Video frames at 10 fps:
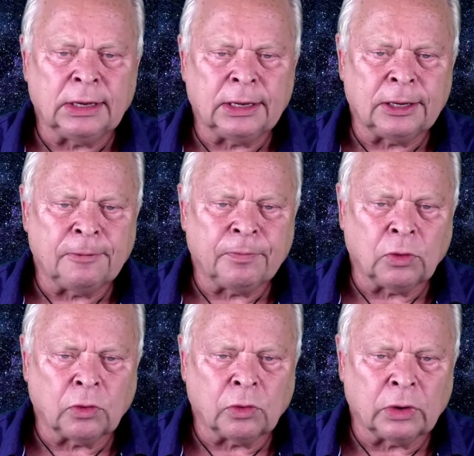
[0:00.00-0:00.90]
um,
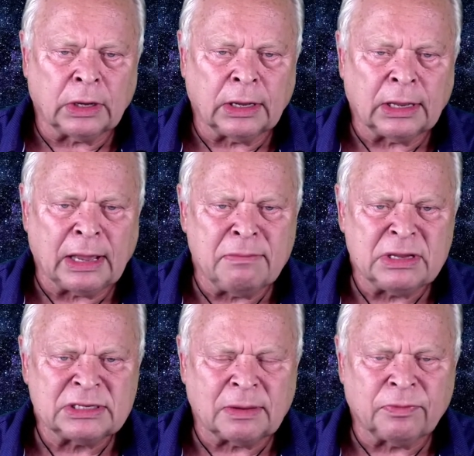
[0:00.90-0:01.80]
or uh, I
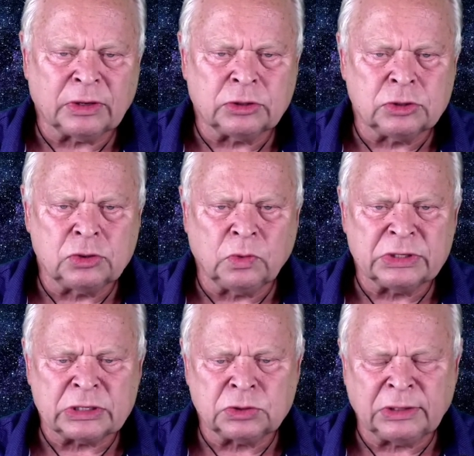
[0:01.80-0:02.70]
missed something to do,
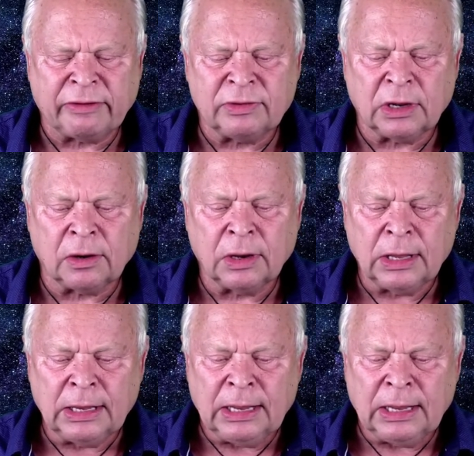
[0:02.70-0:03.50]
which I should have done.